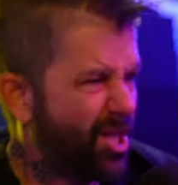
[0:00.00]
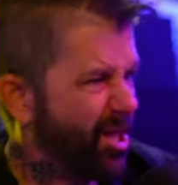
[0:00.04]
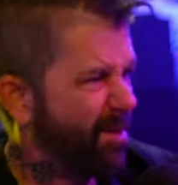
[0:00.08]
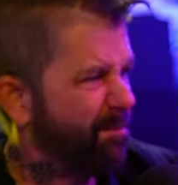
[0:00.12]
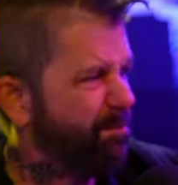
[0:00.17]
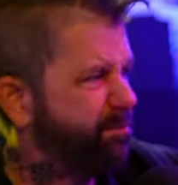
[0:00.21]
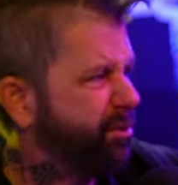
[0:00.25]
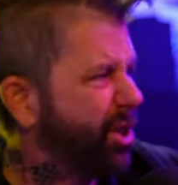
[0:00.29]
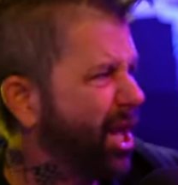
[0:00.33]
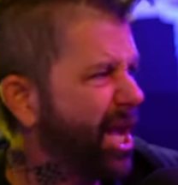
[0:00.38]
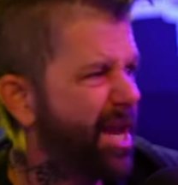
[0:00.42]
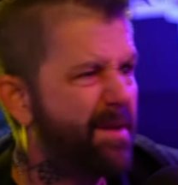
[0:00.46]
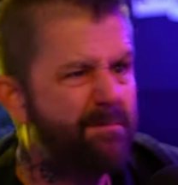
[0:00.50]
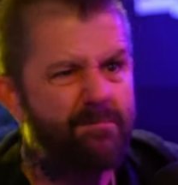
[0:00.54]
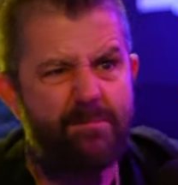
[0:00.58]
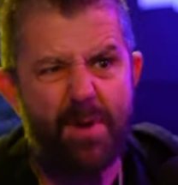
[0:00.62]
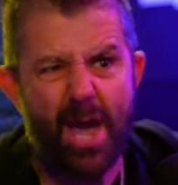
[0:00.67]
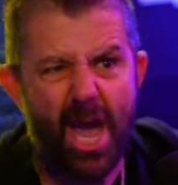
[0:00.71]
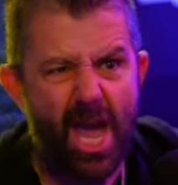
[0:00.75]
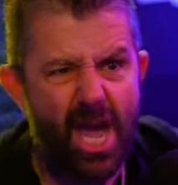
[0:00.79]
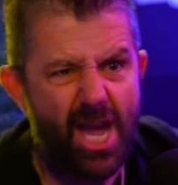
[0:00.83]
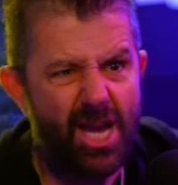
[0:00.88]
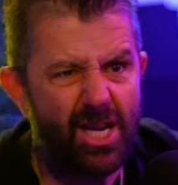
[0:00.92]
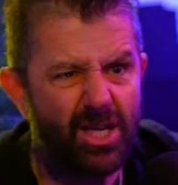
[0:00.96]
that played
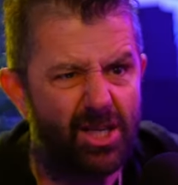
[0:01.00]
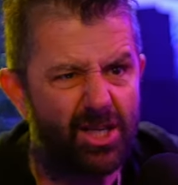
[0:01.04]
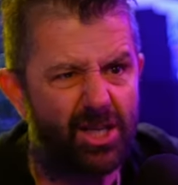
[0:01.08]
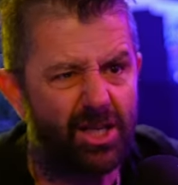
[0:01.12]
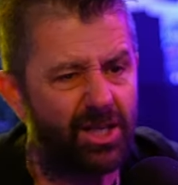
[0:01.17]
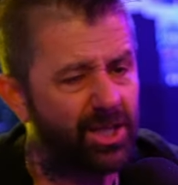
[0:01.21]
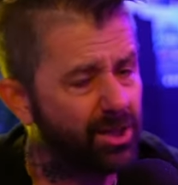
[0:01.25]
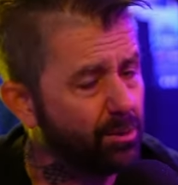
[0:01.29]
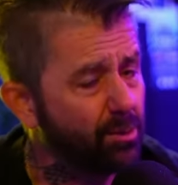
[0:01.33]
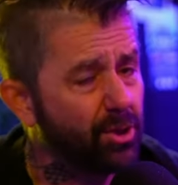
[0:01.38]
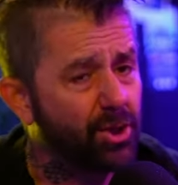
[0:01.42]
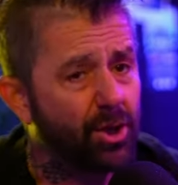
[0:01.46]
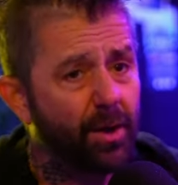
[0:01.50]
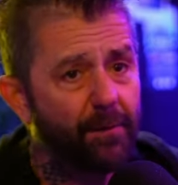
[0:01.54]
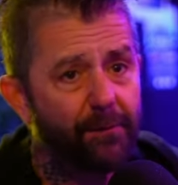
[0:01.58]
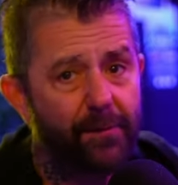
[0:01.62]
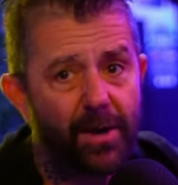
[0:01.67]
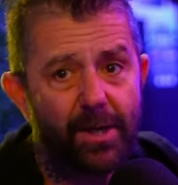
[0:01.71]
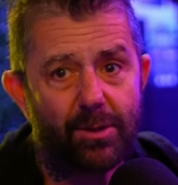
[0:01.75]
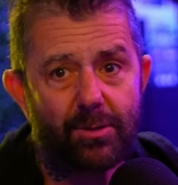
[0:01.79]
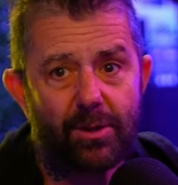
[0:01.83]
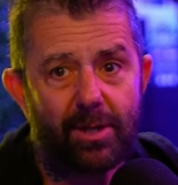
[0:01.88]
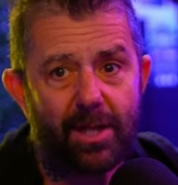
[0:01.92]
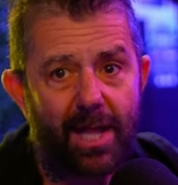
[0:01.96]
bass, and she was good
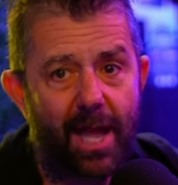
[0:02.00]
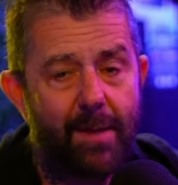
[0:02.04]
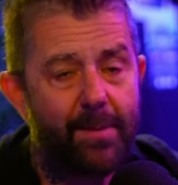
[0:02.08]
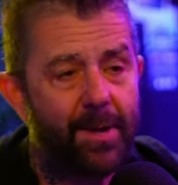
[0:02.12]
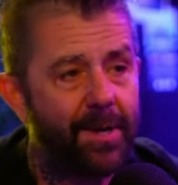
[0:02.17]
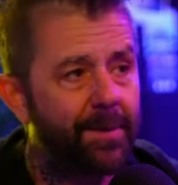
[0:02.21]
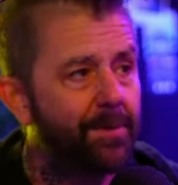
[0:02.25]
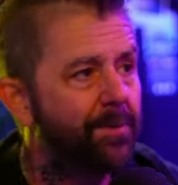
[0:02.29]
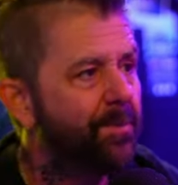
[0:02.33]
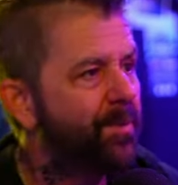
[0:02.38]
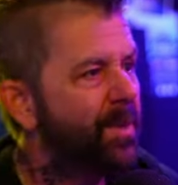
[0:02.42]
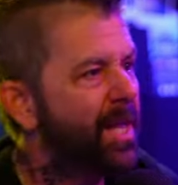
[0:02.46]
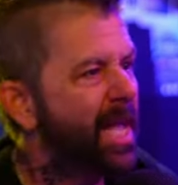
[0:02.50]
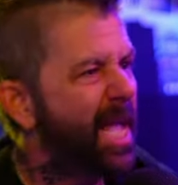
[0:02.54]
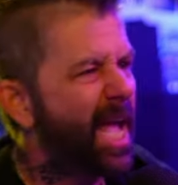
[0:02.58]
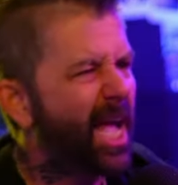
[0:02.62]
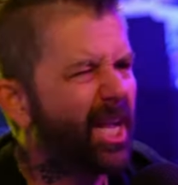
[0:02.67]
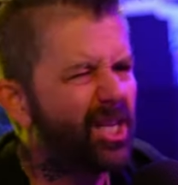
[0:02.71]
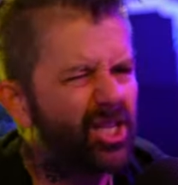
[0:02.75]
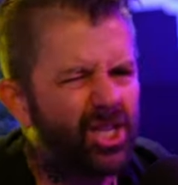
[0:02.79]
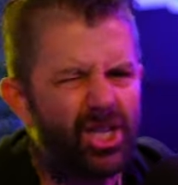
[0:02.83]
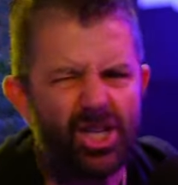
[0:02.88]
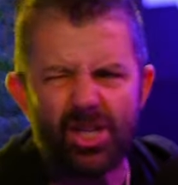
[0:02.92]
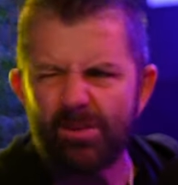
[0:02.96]
friends with Lemmy.
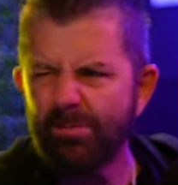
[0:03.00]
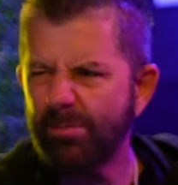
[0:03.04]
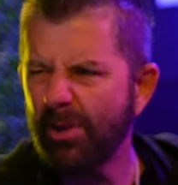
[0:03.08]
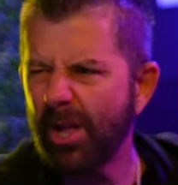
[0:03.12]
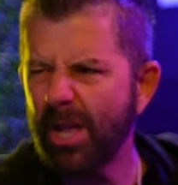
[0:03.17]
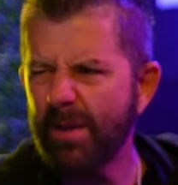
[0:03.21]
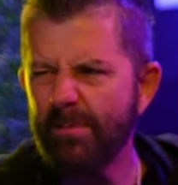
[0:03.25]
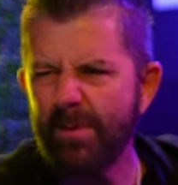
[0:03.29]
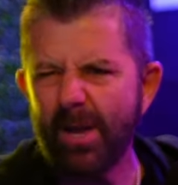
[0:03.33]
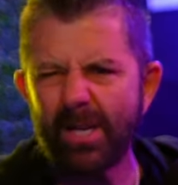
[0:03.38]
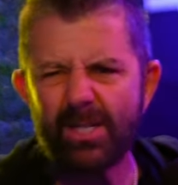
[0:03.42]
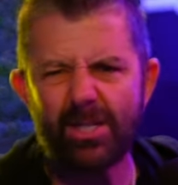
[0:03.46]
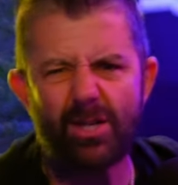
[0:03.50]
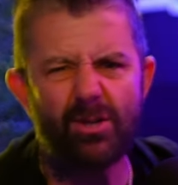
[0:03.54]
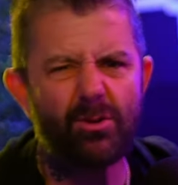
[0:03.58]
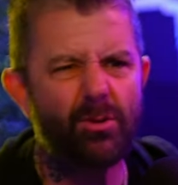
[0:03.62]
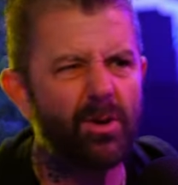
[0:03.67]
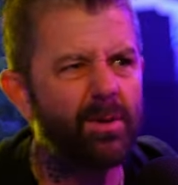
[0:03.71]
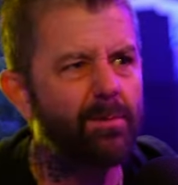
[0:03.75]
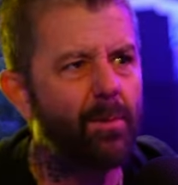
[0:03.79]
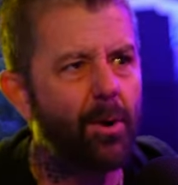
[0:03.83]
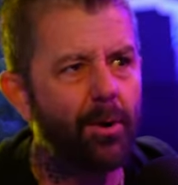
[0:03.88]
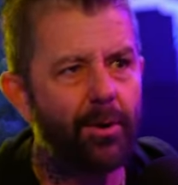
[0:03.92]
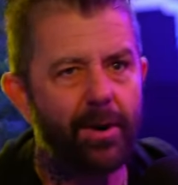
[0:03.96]
And she's playing bass and
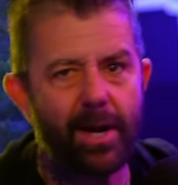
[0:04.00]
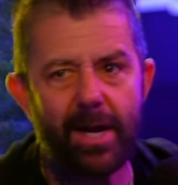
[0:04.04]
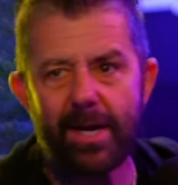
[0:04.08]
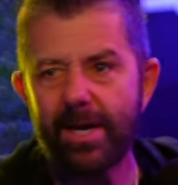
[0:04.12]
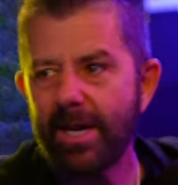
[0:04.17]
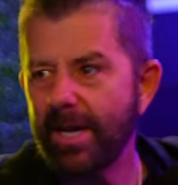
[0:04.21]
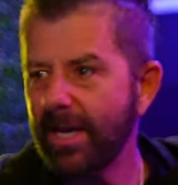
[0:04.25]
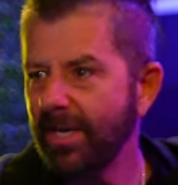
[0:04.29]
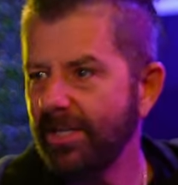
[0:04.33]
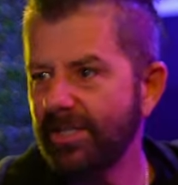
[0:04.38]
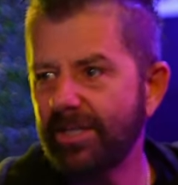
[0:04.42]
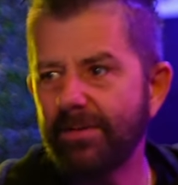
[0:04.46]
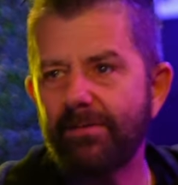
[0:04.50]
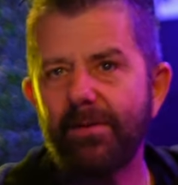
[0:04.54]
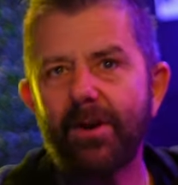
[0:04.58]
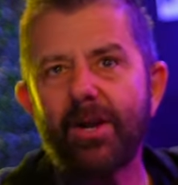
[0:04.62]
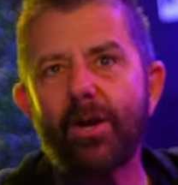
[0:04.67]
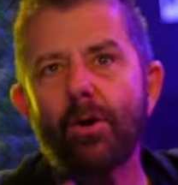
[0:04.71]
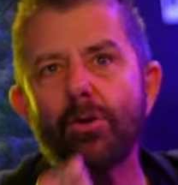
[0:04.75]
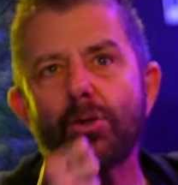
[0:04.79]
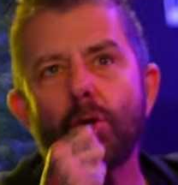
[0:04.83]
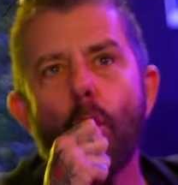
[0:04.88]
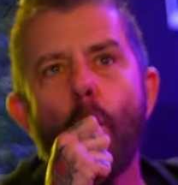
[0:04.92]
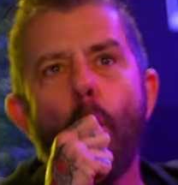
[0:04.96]
doing Motorhead. She
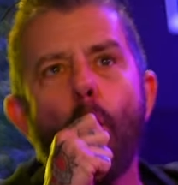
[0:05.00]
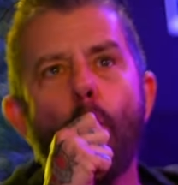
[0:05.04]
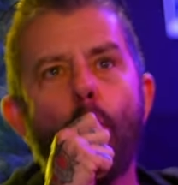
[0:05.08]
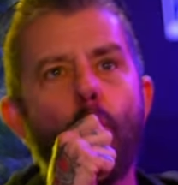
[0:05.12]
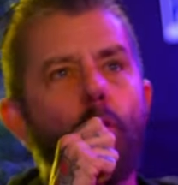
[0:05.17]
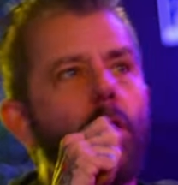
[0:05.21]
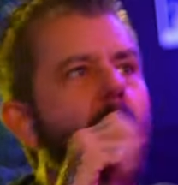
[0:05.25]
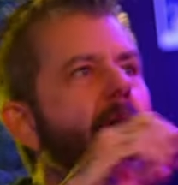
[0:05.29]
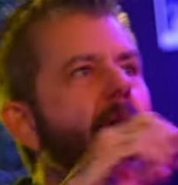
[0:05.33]
fucking goes,